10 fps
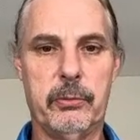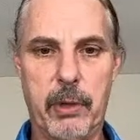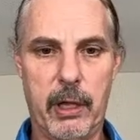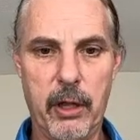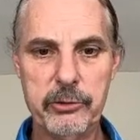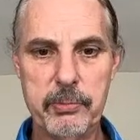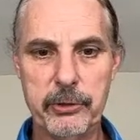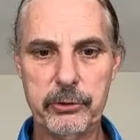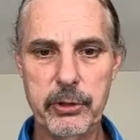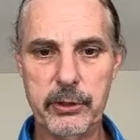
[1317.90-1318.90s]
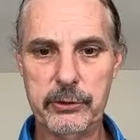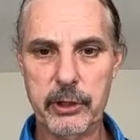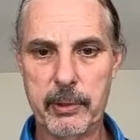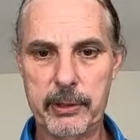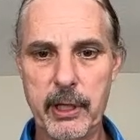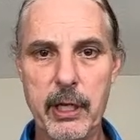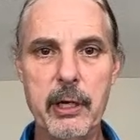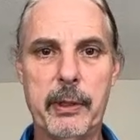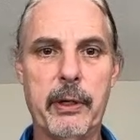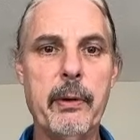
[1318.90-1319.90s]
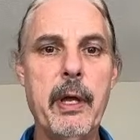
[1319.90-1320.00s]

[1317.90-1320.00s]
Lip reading: I lost my screen, sorry about that. Here we go.